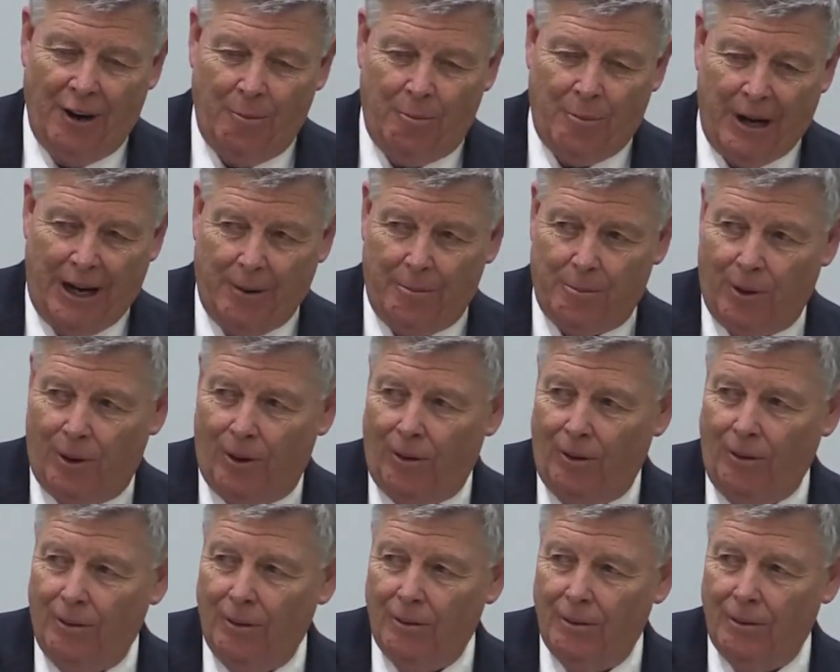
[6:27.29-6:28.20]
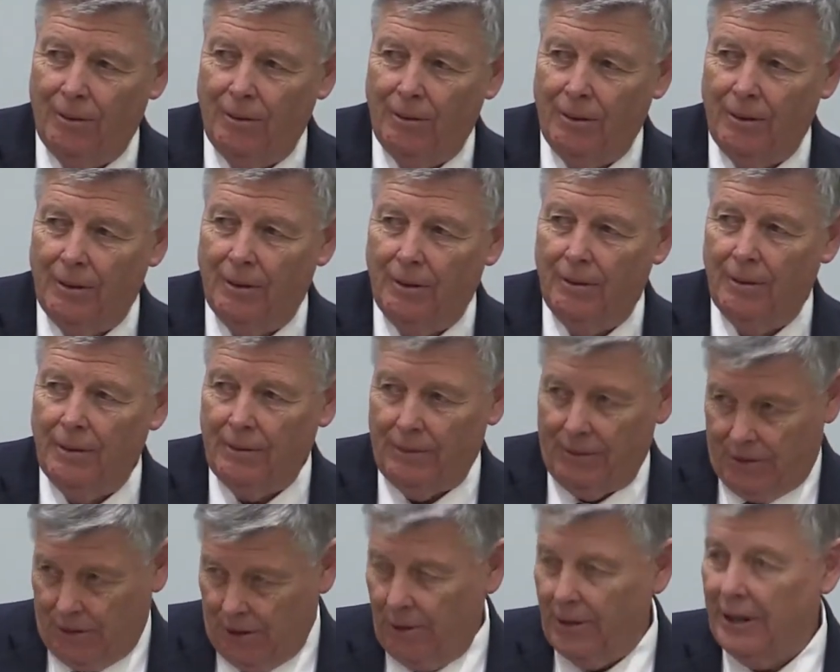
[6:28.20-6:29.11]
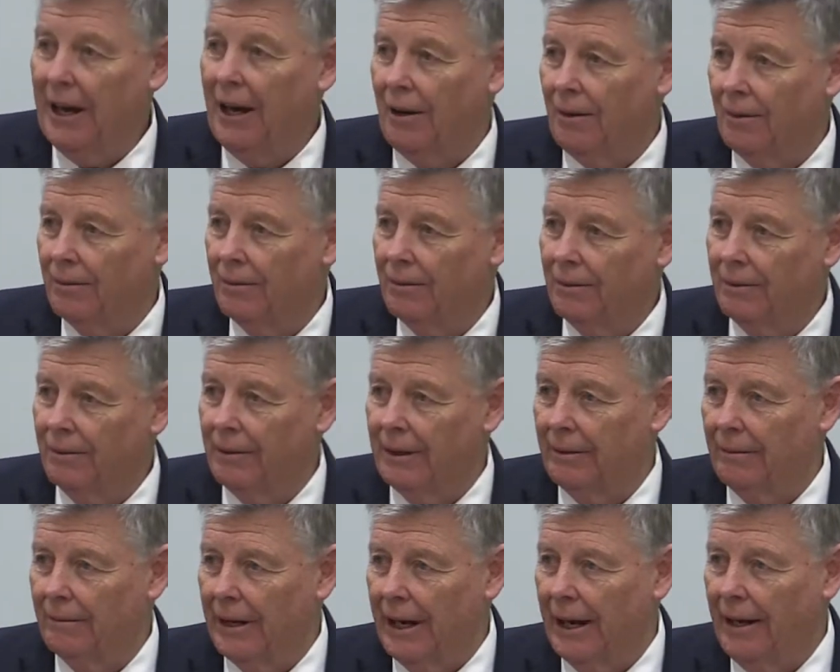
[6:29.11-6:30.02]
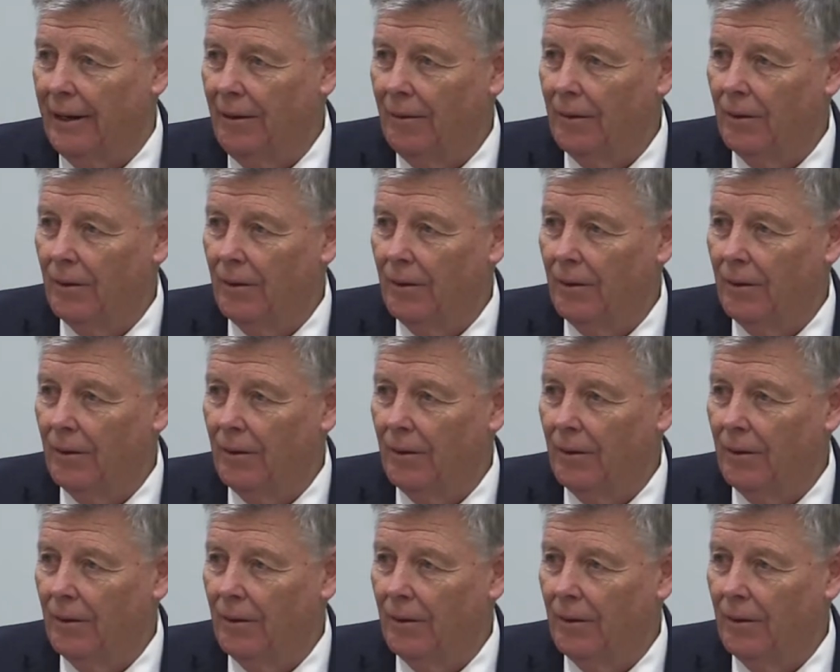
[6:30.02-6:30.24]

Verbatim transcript: people. Yeah, Dan?